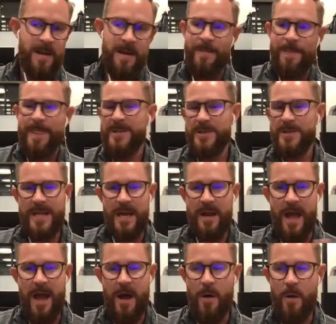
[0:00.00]
Yeah. It's just kind of
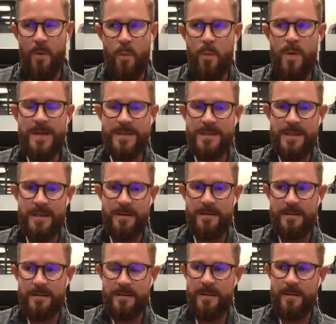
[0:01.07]
how we see
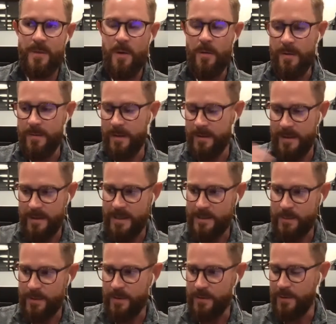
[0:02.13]
them going. That's
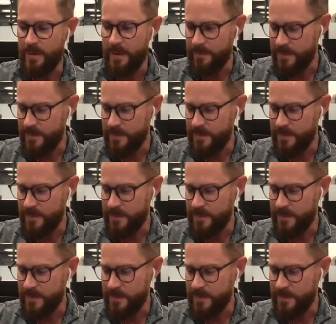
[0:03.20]
what they're doing.